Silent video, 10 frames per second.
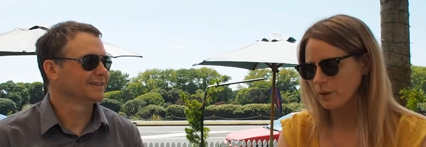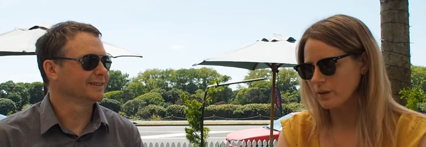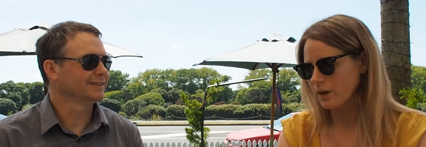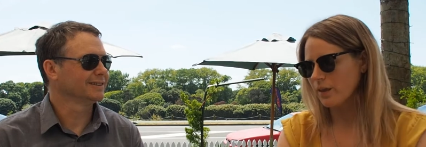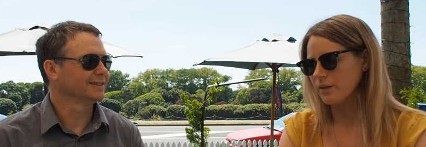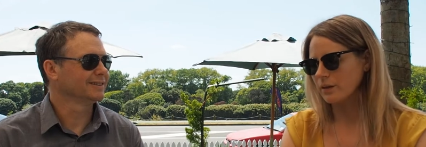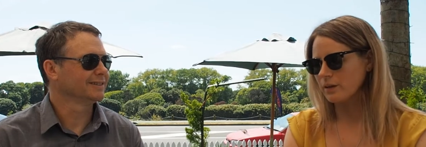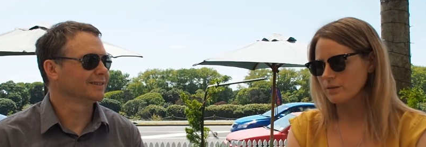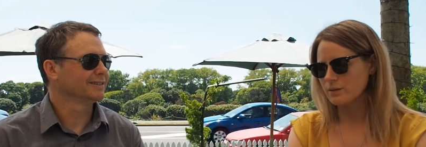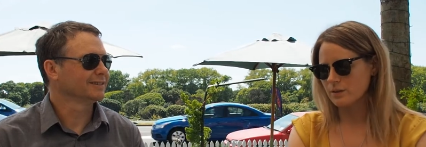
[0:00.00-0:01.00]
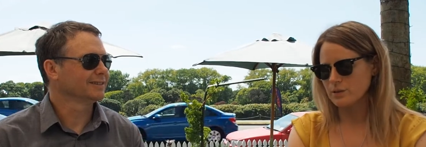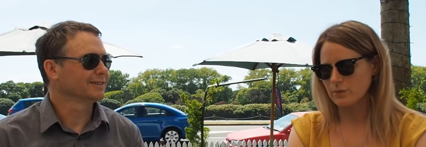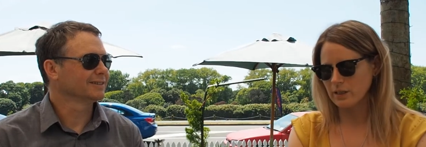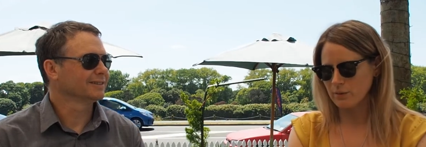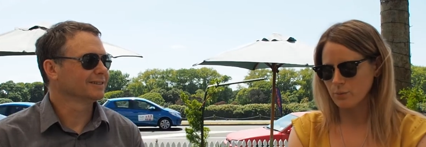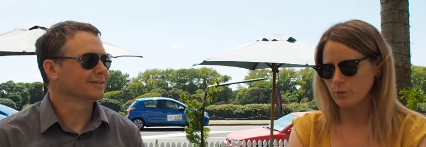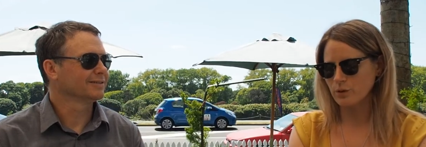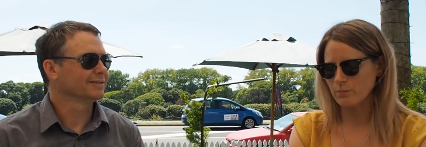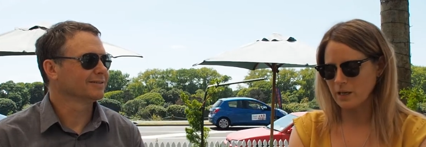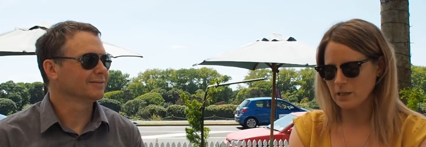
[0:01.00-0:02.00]
Speaker 1: I think, is really
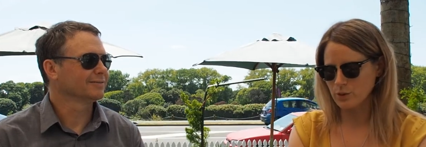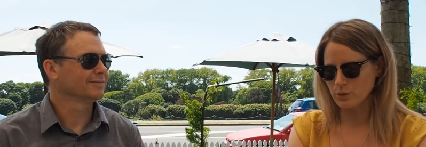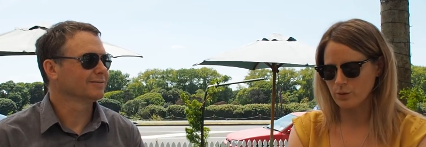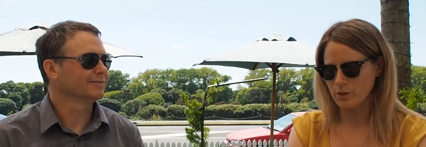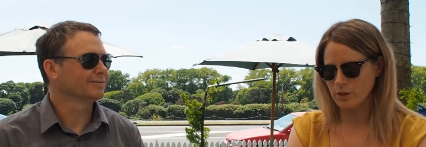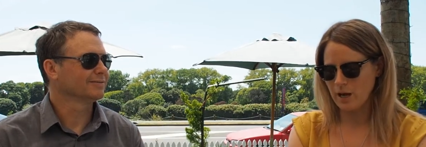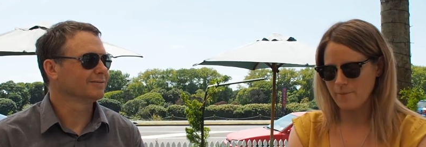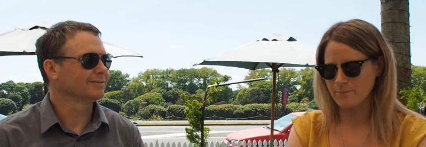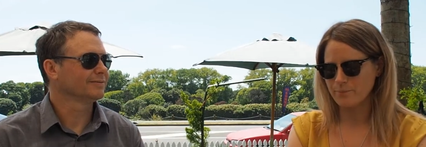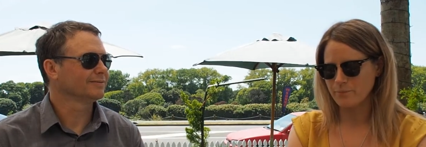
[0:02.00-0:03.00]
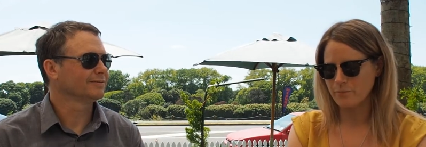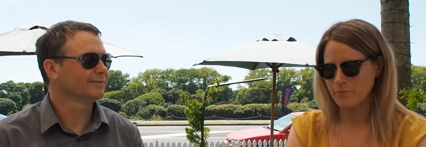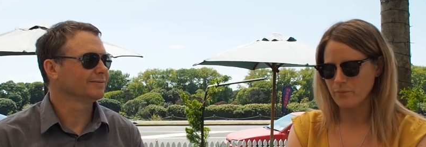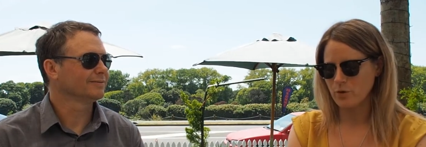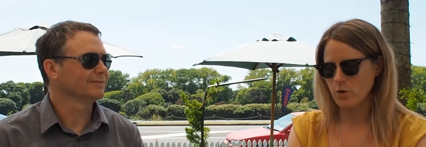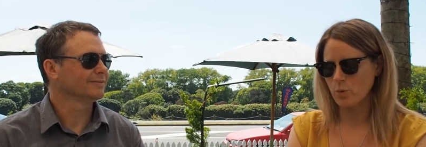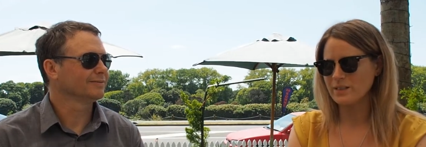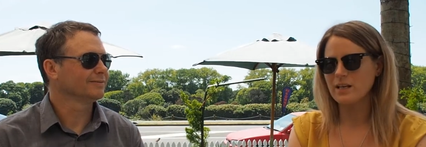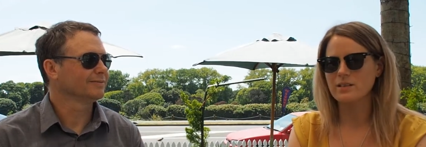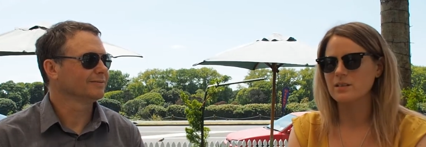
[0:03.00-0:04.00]
important, making sure that you're
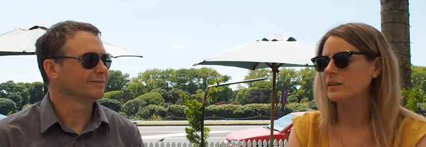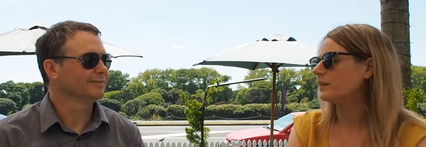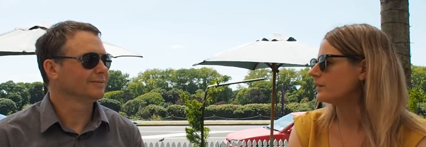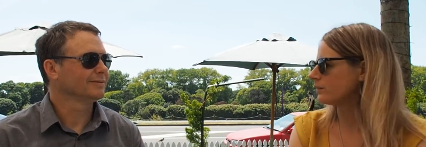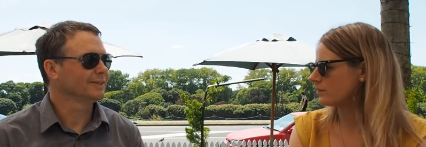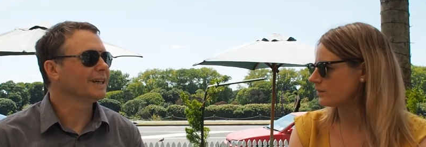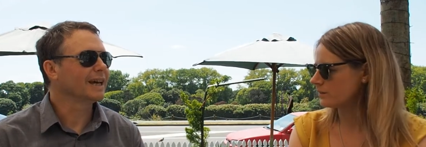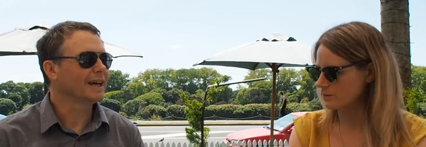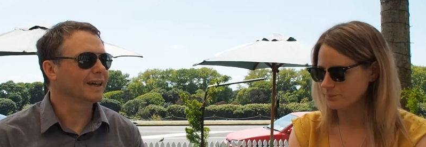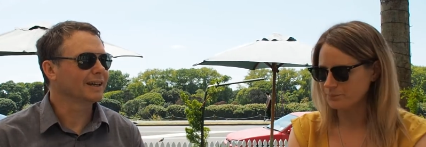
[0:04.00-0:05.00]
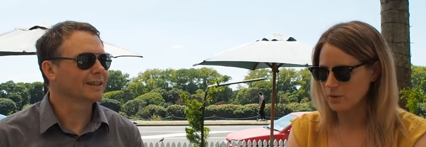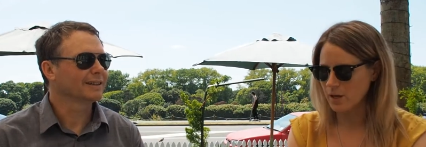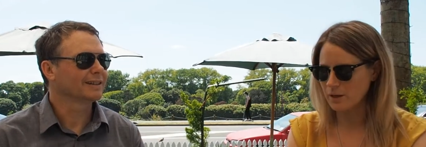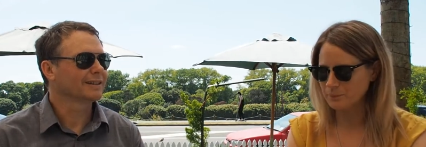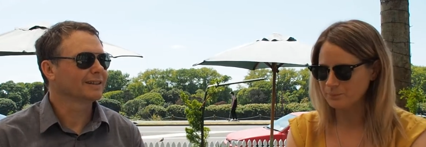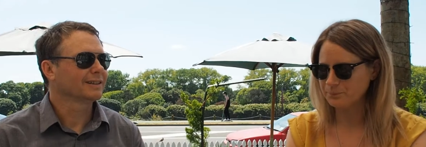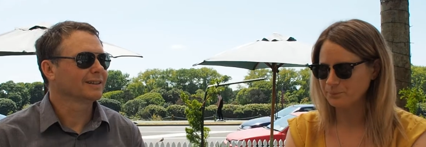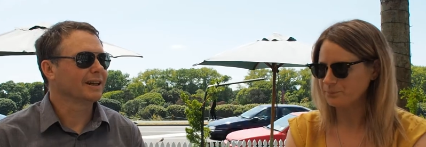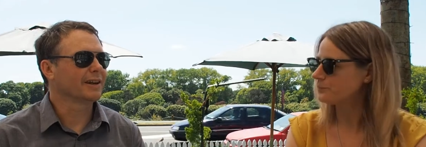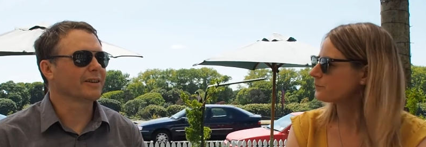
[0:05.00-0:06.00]
always hustling. And yeah.
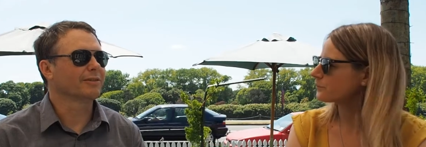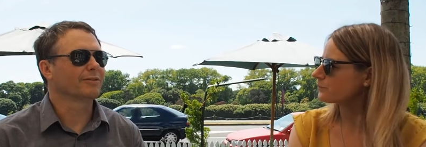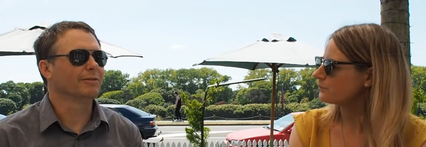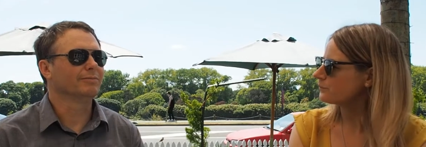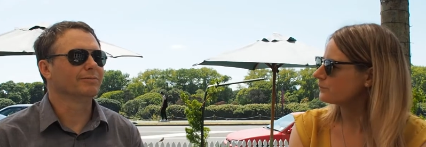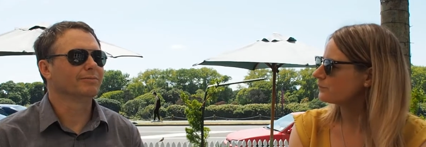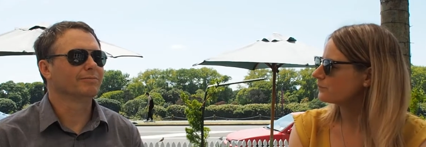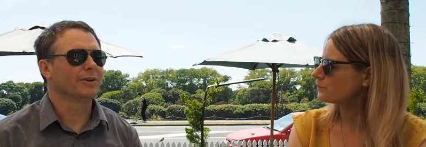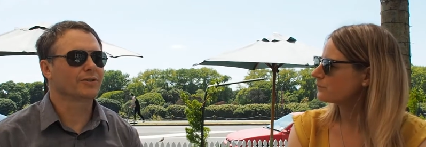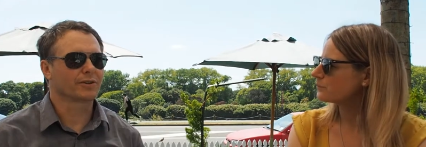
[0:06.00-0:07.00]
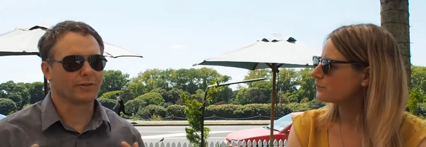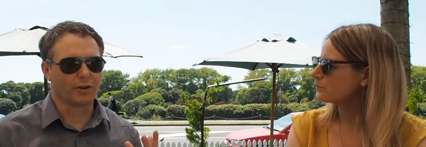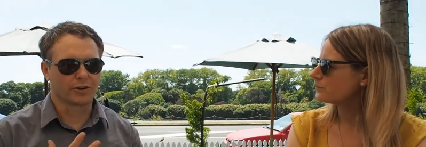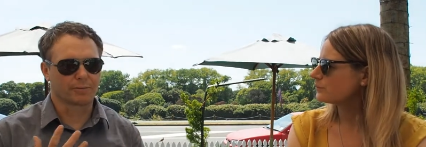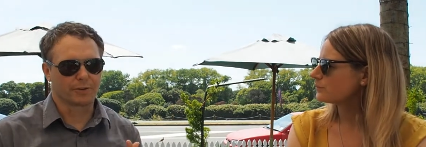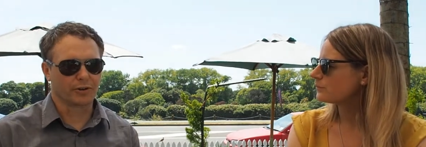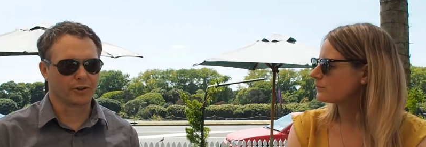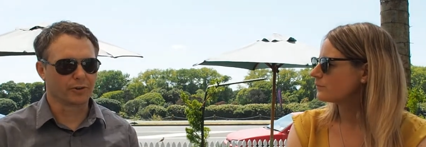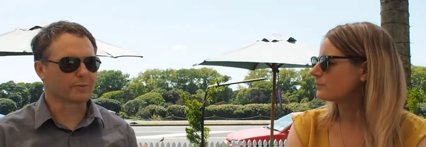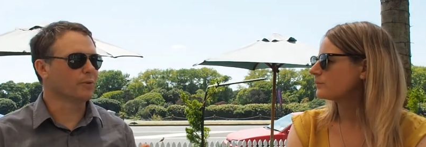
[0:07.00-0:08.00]
Speaker 2: And I think from most sort of
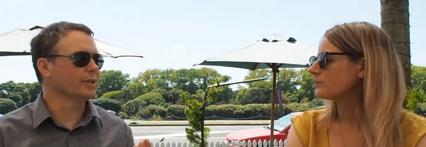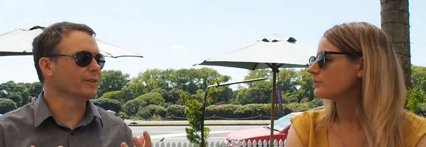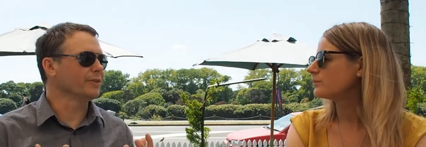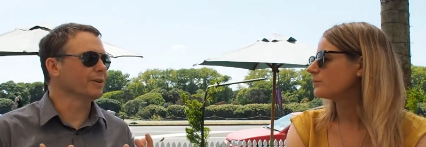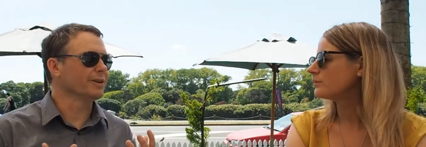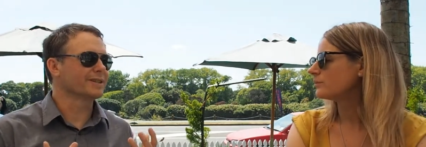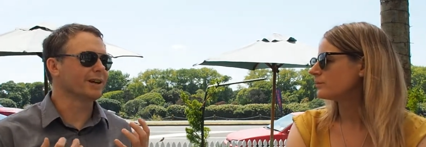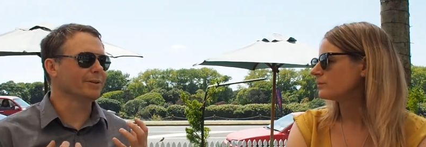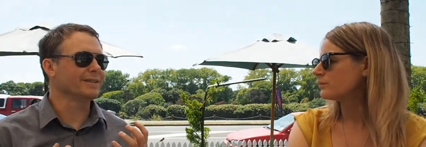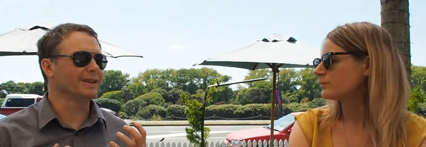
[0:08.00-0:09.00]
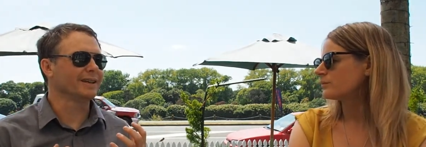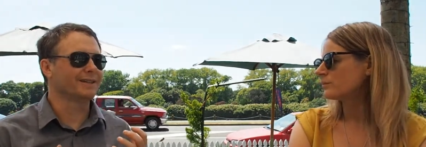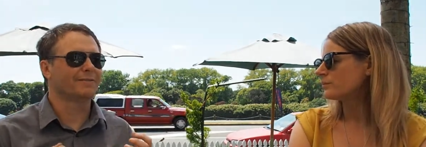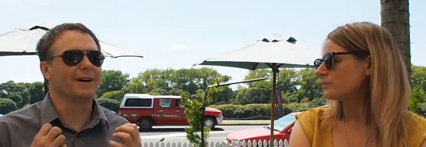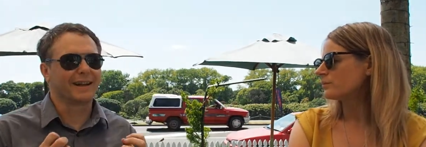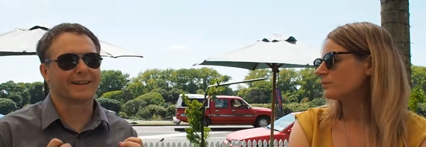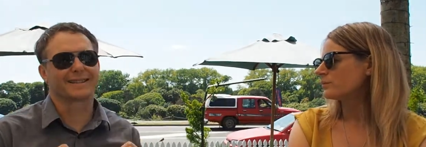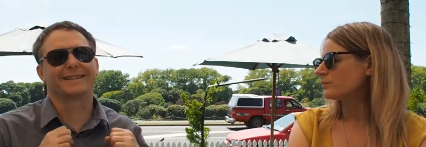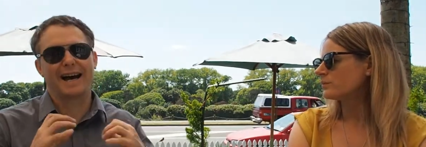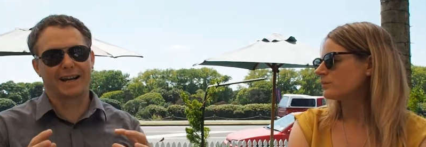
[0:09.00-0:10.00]
entrepreneurial's point of view, it's so easy and fun
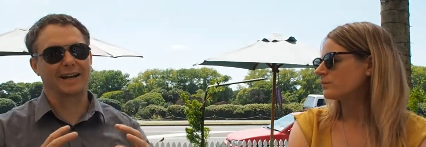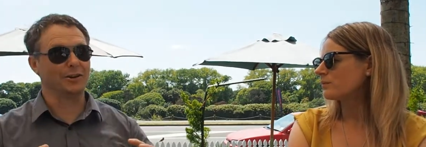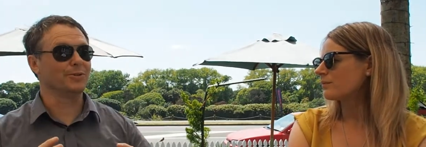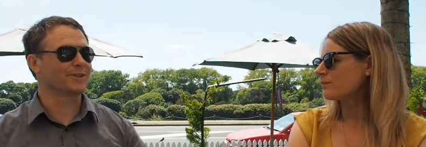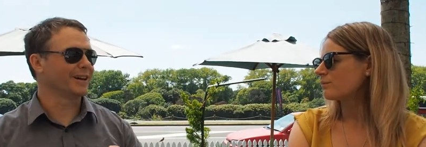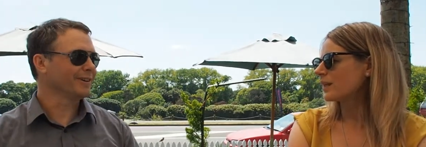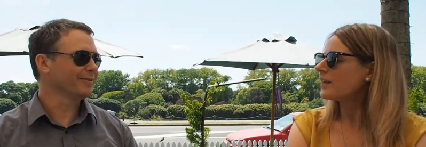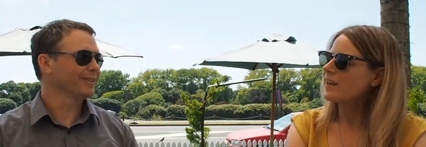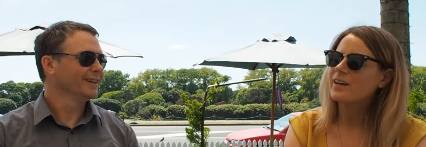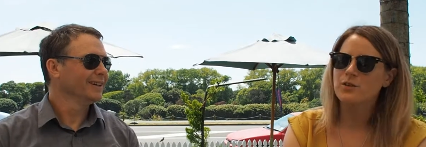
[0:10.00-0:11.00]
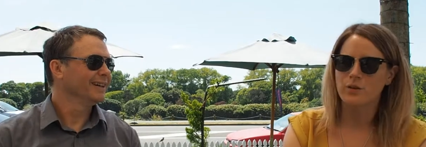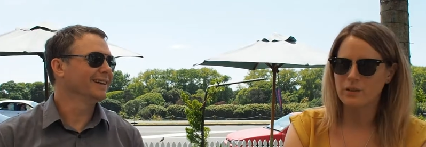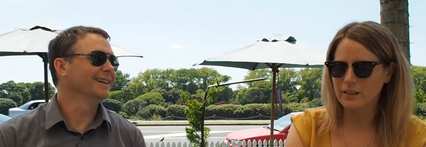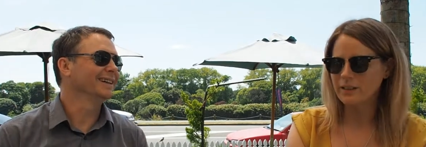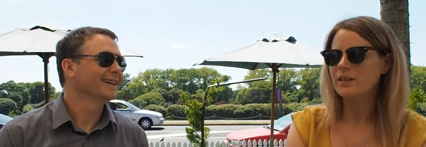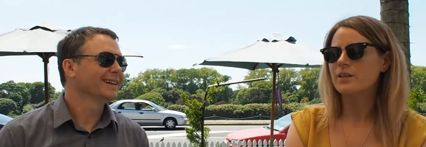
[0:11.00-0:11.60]
starting new stuff.
Speaker 1: Yeah,
Speaker 2: totally,